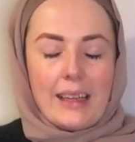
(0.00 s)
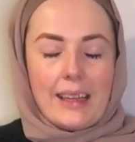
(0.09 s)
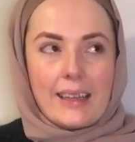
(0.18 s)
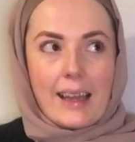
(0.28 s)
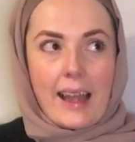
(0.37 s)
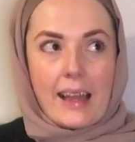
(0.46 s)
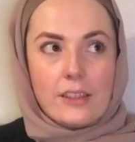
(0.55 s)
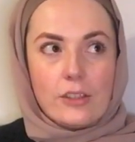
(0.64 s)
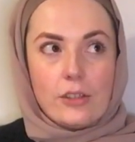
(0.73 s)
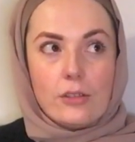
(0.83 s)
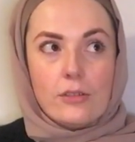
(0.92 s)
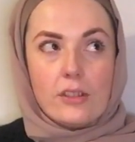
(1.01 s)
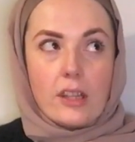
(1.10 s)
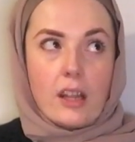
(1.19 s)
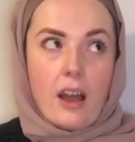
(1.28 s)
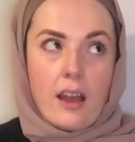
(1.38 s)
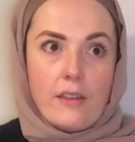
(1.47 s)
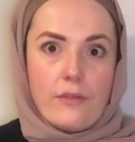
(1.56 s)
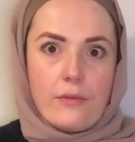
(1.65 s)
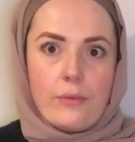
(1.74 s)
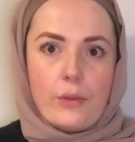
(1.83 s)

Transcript: like our attitudes to life,